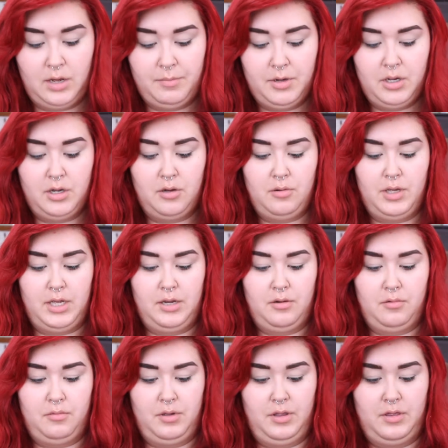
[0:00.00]
going to go
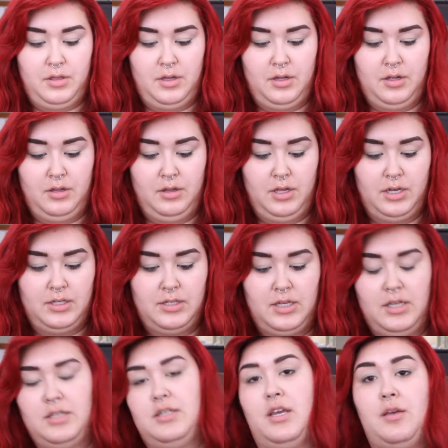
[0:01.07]
in with the
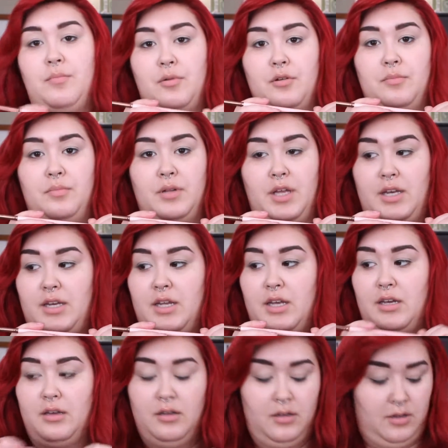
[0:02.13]
Luxie Tapered
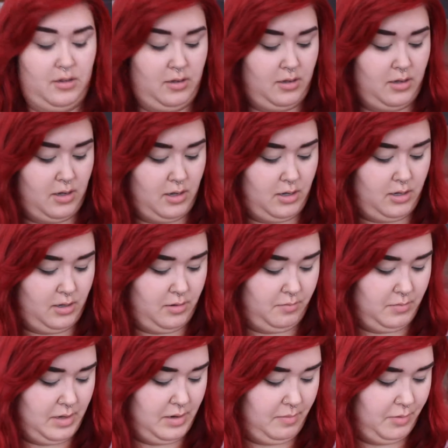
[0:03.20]
Blending,
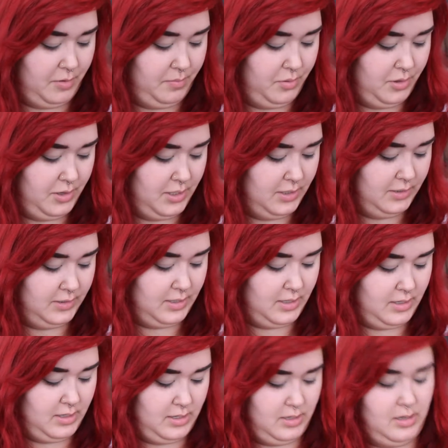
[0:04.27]
and I'm going to put this
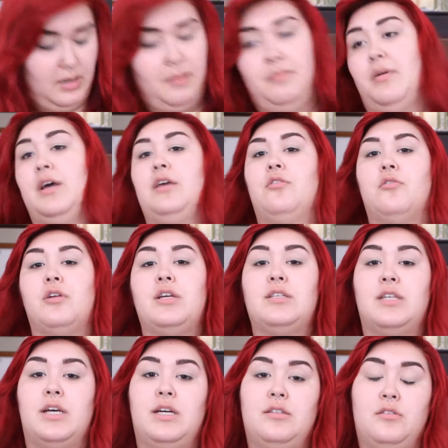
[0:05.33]
in my
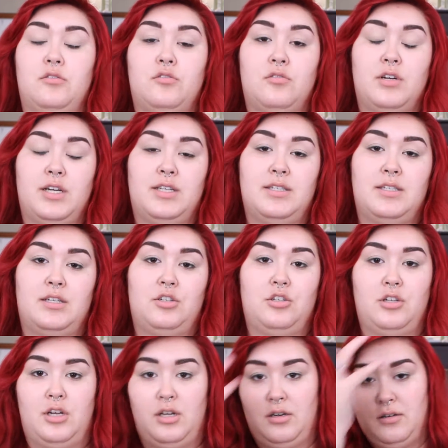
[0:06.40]
crease as a
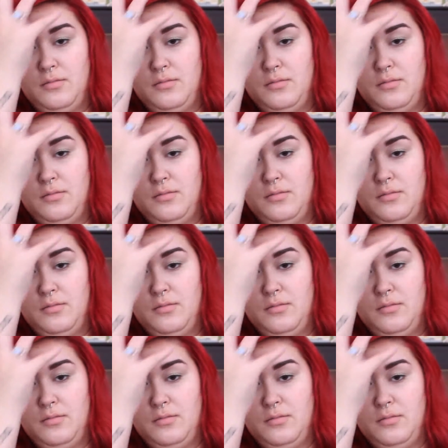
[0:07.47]
transition.